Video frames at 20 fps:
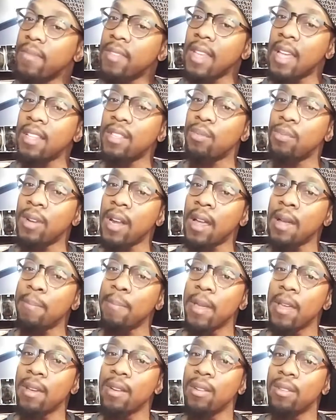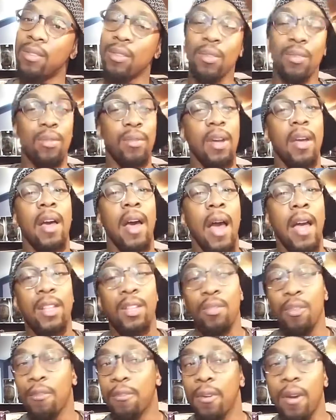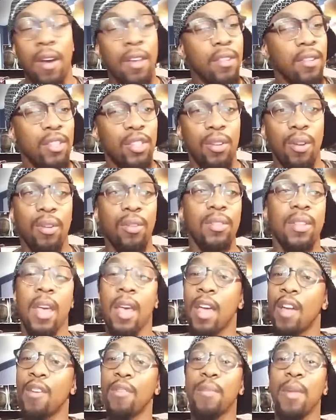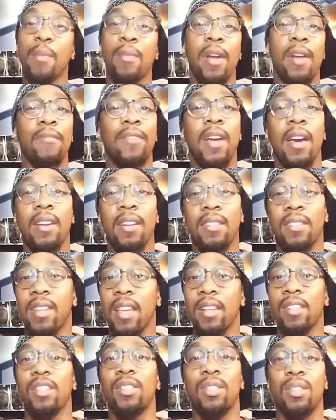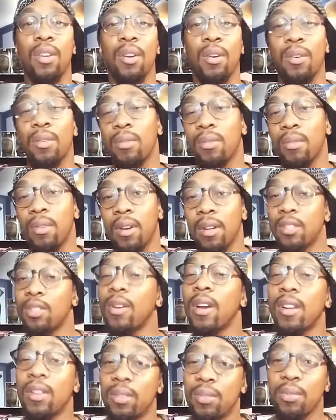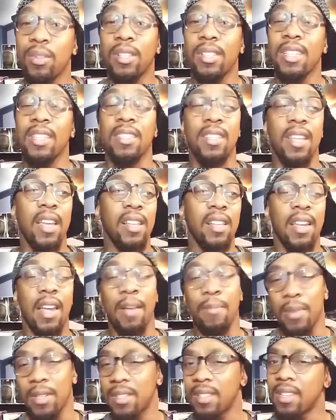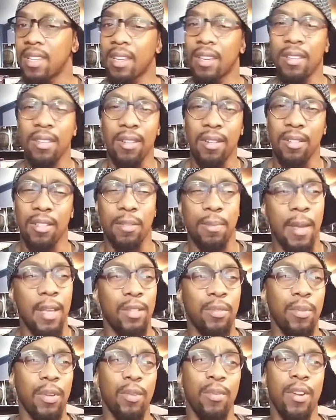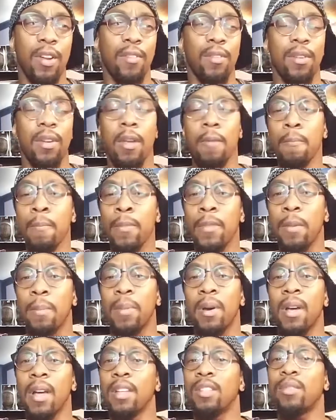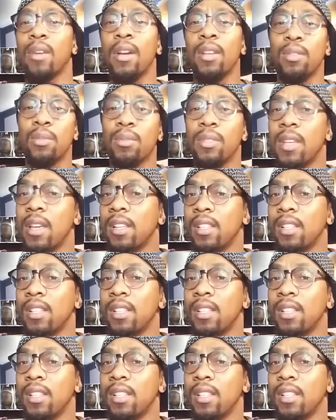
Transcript: that's what I'm here to do. I do it for other shows. And remember, I've got a daily show, or I try to do at least daily. I've been sick, you know, this past week or whatever. But I try to do a